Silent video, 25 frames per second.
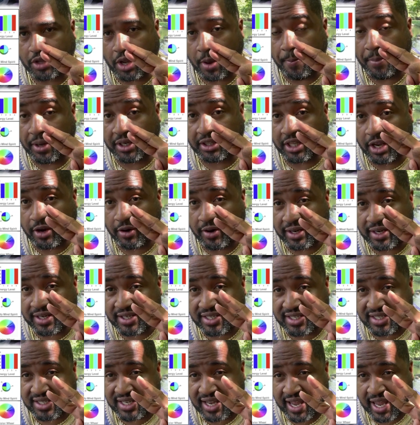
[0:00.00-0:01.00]
but they're in the
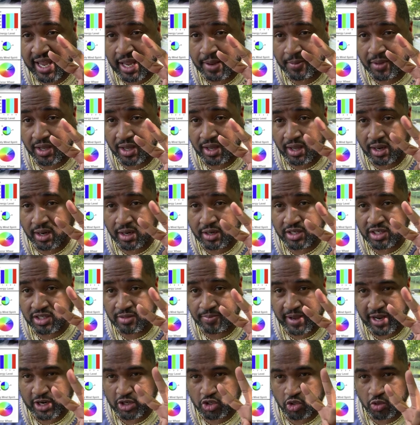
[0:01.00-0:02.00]
same color
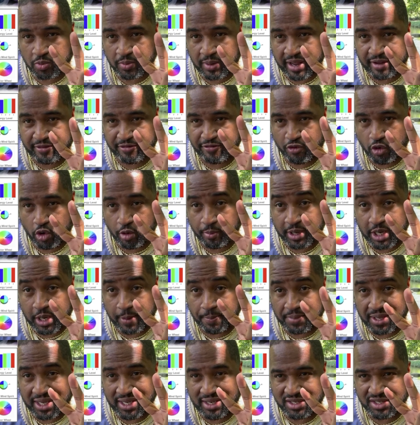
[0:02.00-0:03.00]
spectrum, like forming the
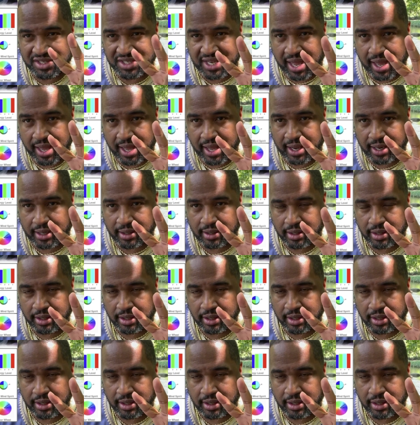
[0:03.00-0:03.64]
peace sign.